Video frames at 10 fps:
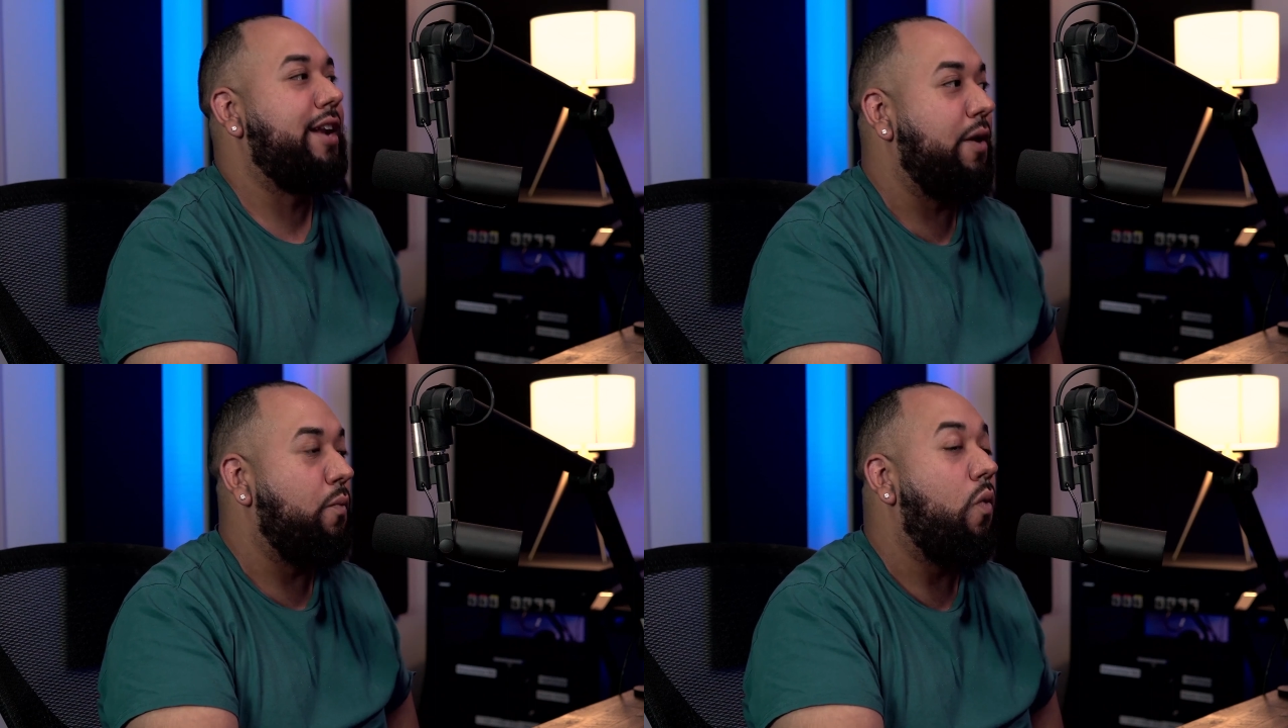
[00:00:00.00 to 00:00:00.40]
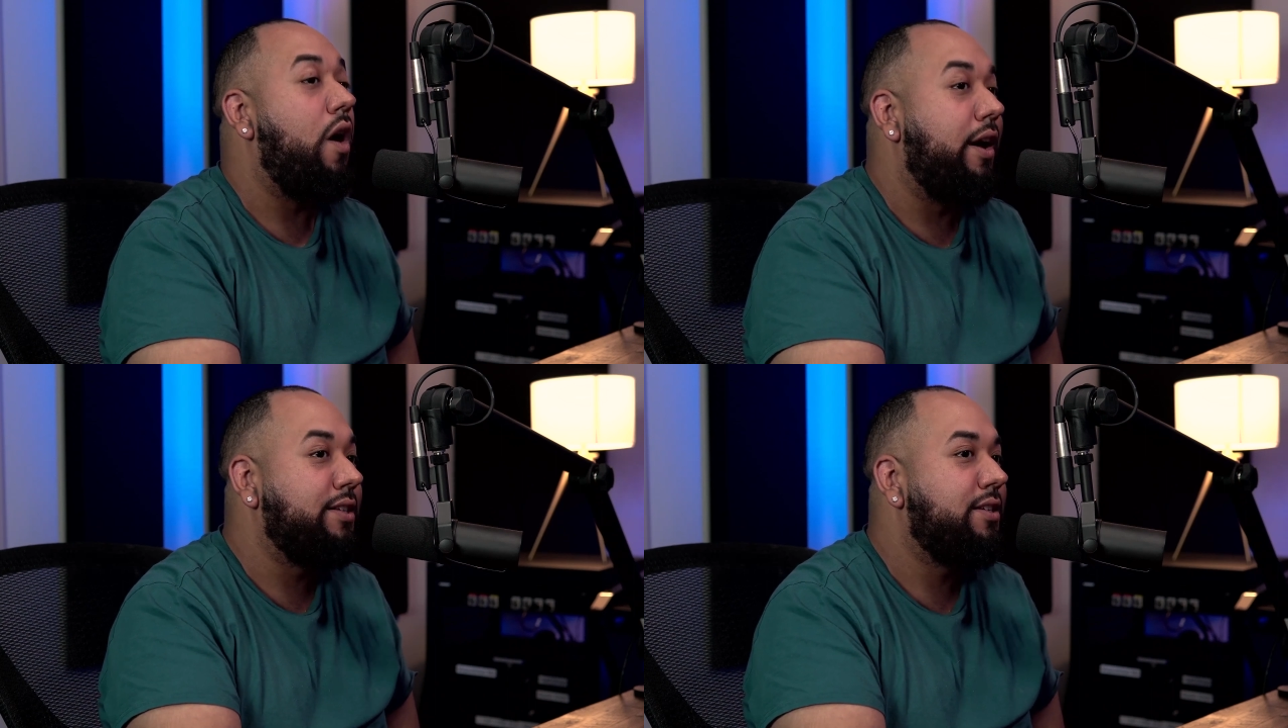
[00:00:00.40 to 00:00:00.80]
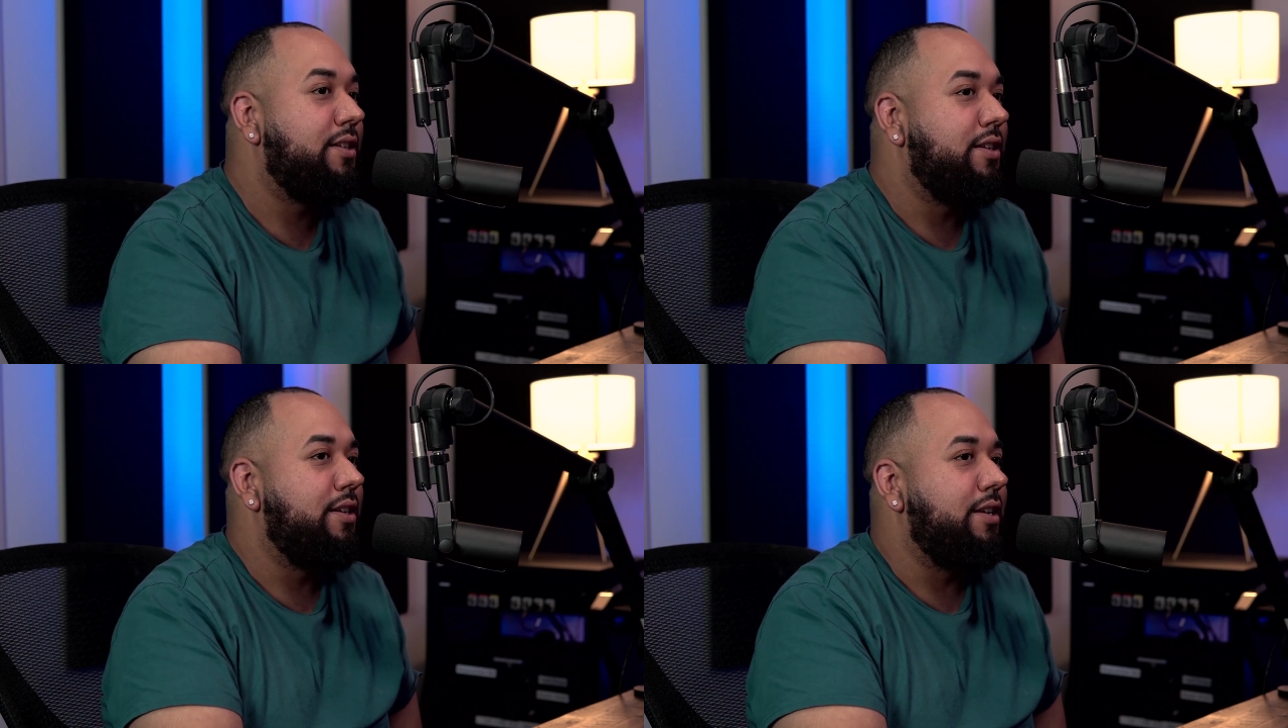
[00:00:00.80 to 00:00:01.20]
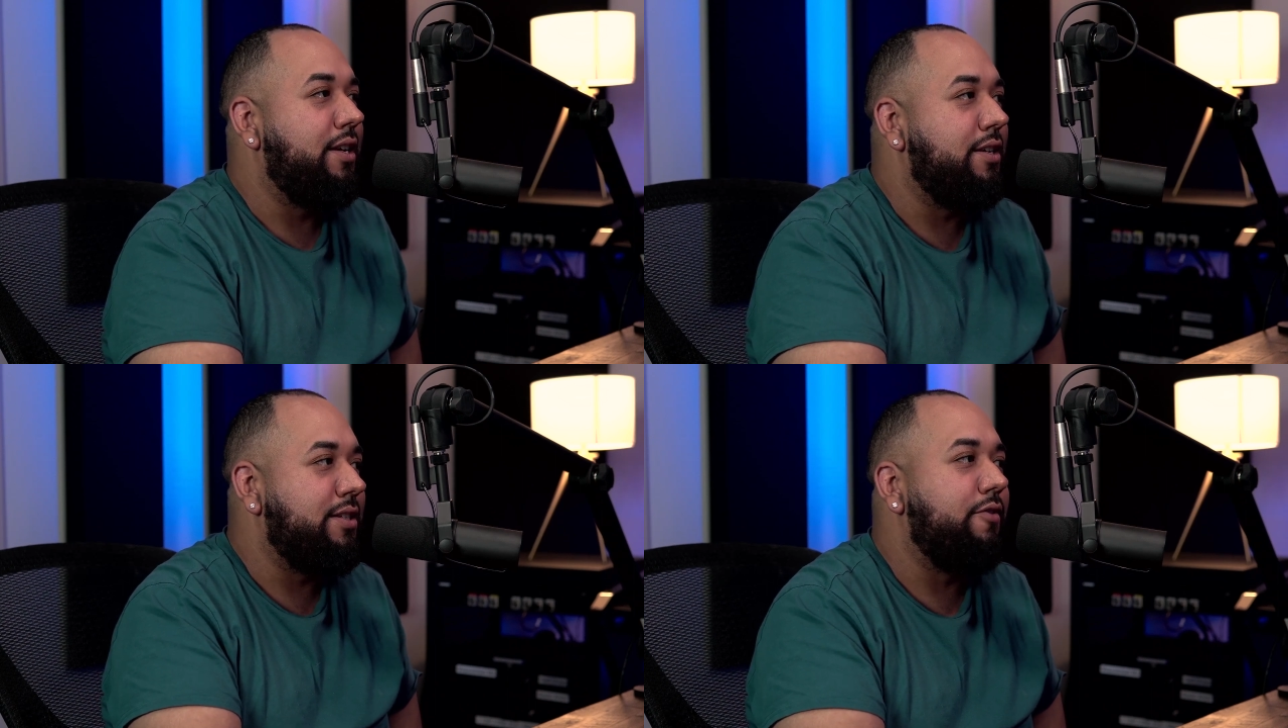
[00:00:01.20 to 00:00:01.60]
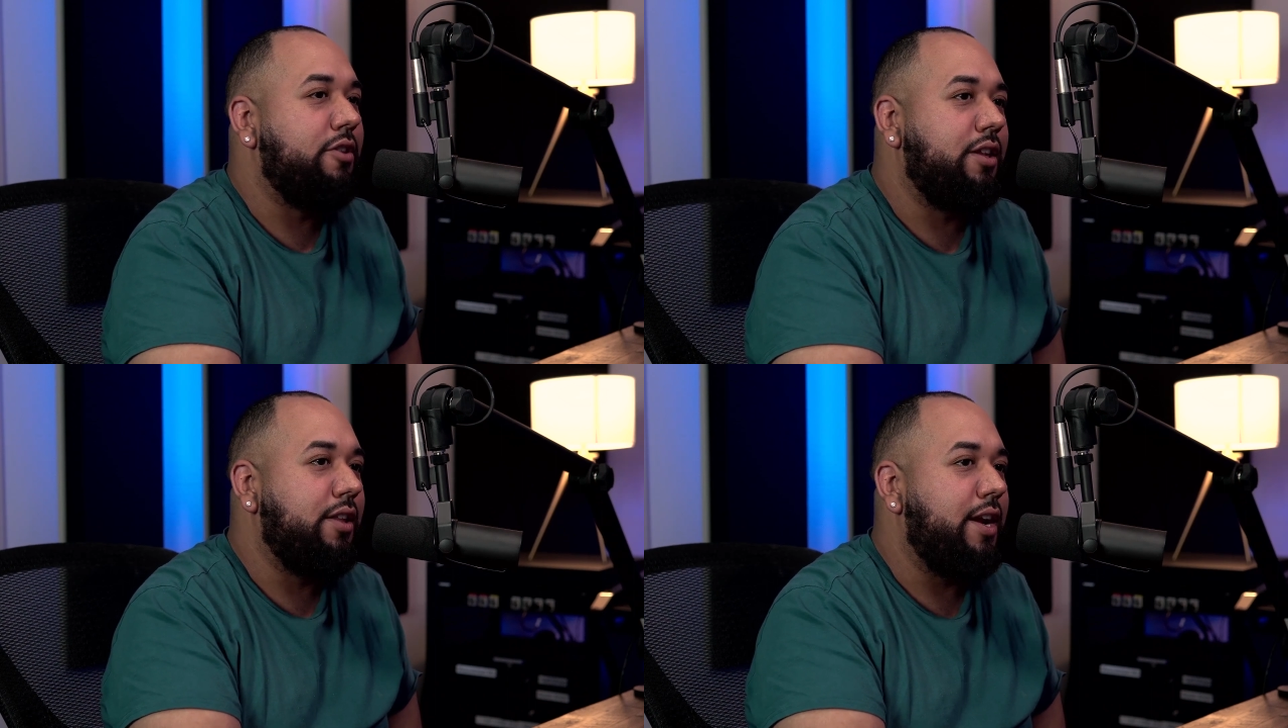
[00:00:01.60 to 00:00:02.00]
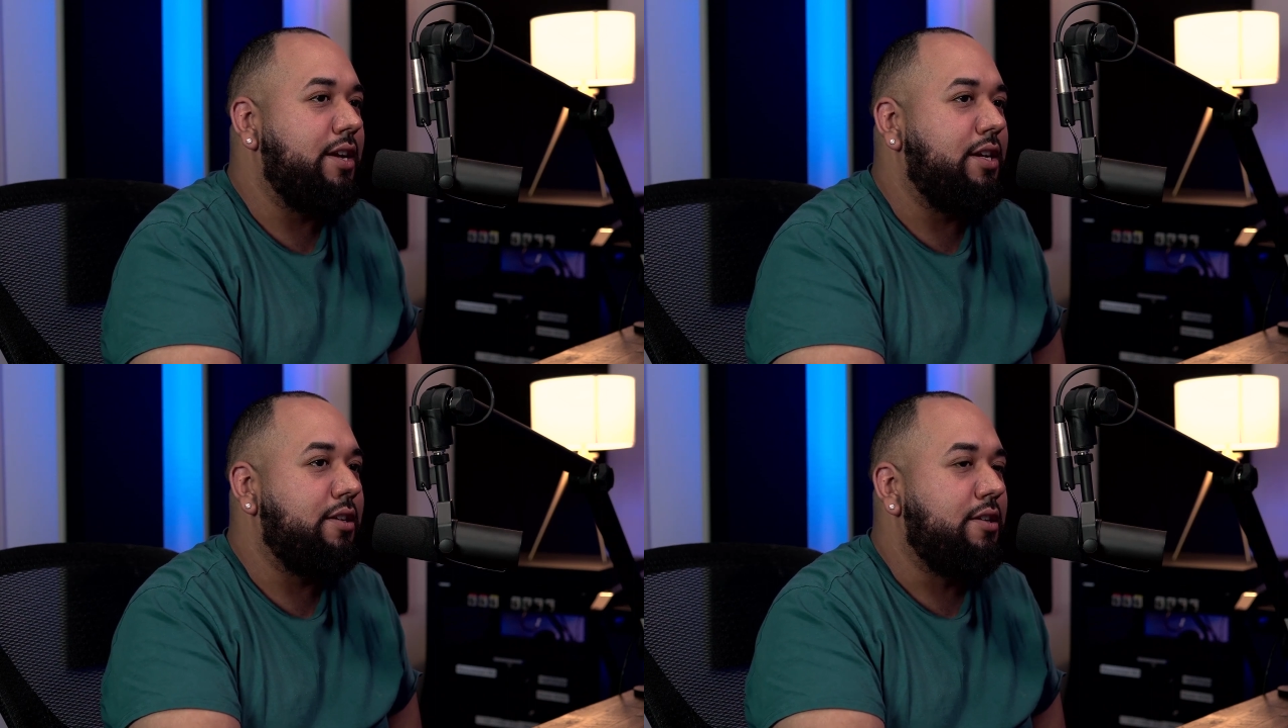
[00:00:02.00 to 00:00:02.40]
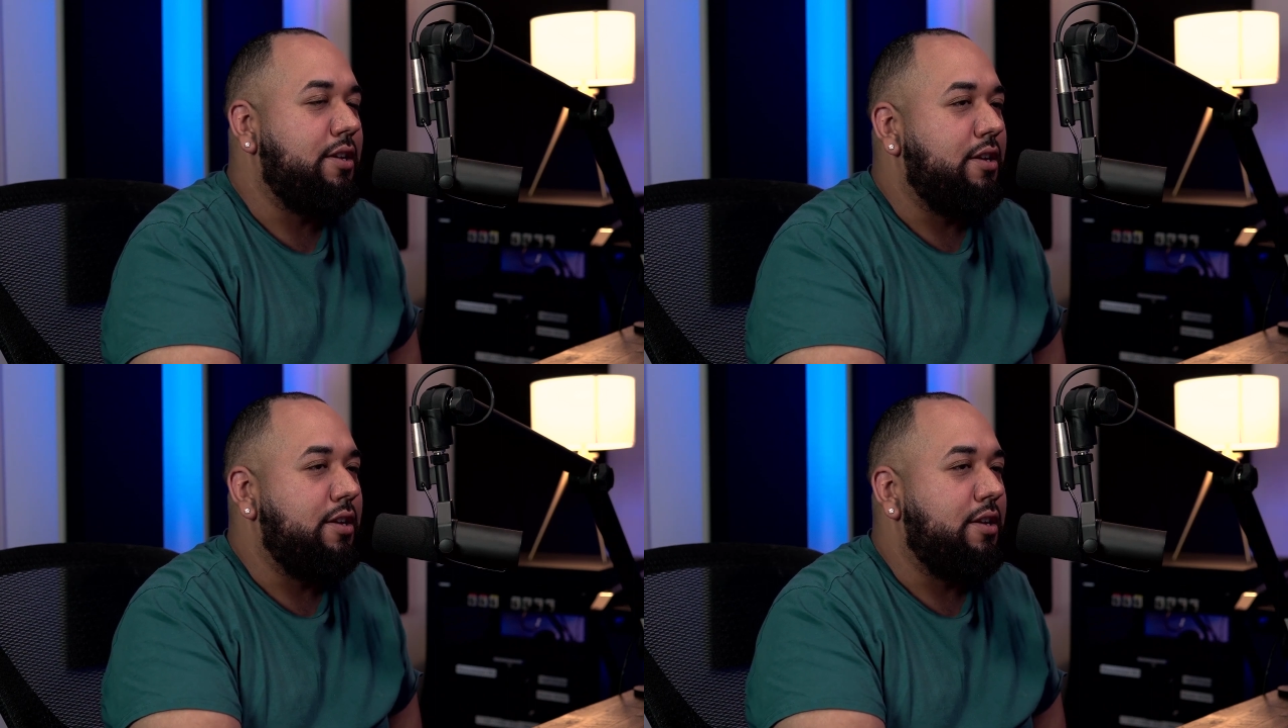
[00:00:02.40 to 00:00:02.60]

that I want, it is everything that I need.